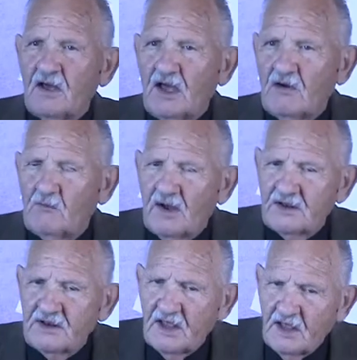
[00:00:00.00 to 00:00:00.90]

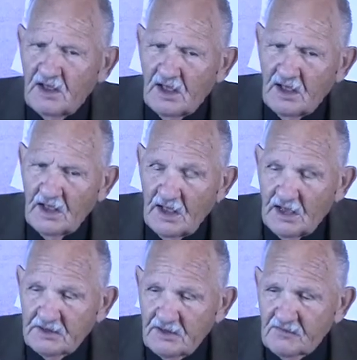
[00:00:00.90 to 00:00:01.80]

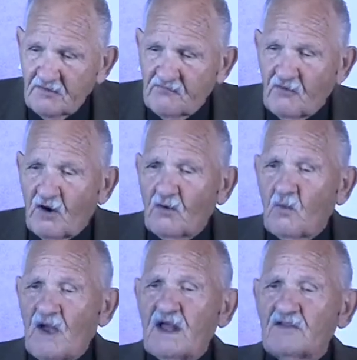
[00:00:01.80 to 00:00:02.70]
The 4
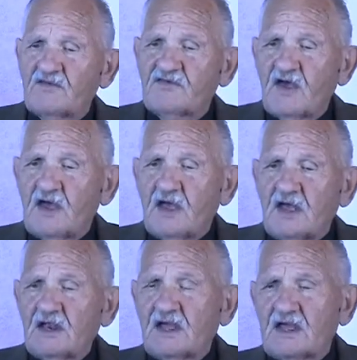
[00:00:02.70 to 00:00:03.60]
winds
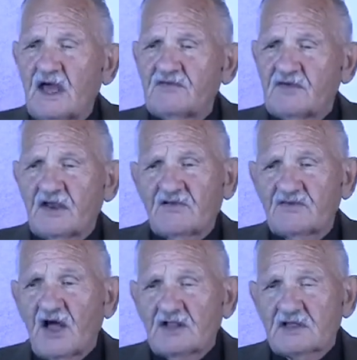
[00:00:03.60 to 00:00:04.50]
indicates that
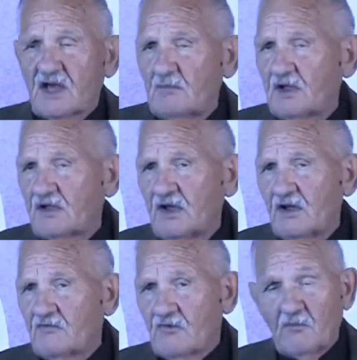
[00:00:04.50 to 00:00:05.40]
it's not coming
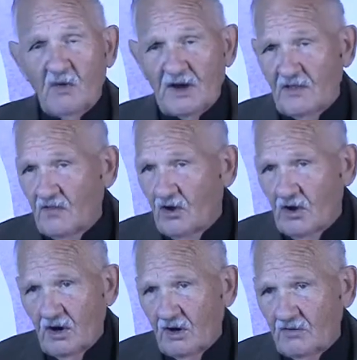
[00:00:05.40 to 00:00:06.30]
from one of the
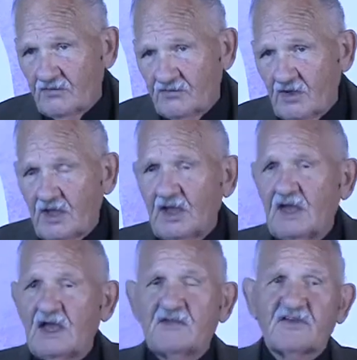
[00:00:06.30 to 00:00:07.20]
horns,
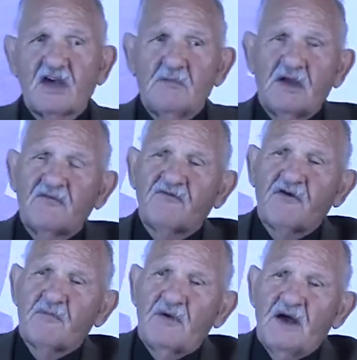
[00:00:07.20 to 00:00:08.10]
it's coming
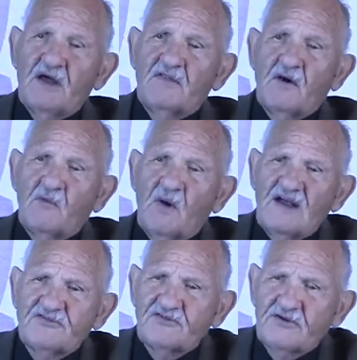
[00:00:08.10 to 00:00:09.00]
from the
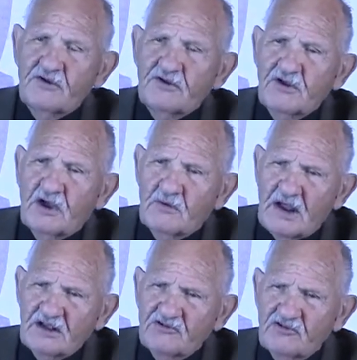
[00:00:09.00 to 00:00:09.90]
western
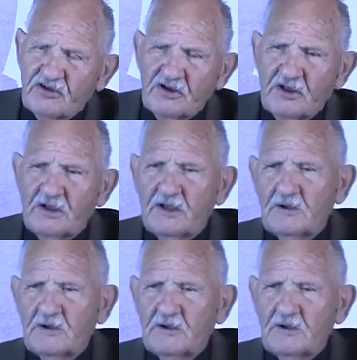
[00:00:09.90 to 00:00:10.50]
direction.